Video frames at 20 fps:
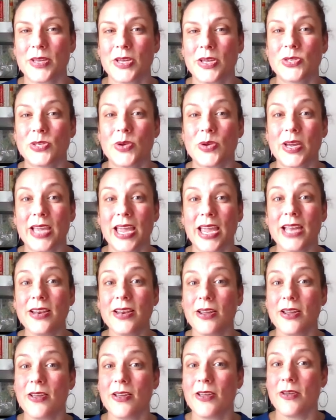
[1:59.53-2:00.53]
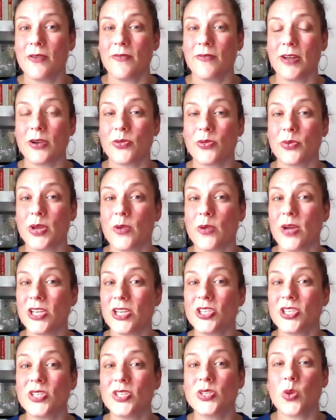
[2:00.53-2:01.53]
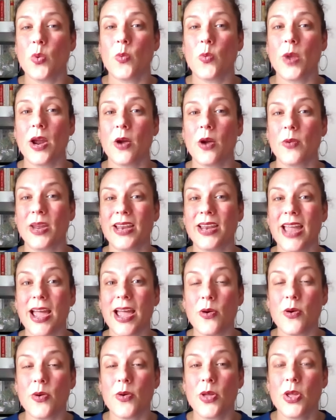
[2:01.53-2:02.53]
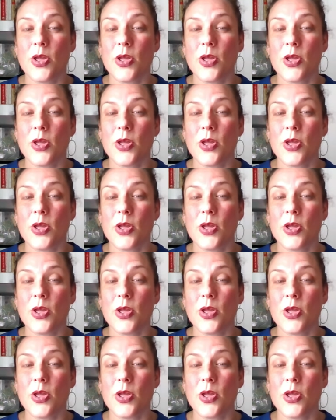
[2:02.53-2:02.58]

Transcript: So again, final three questions, where are we now?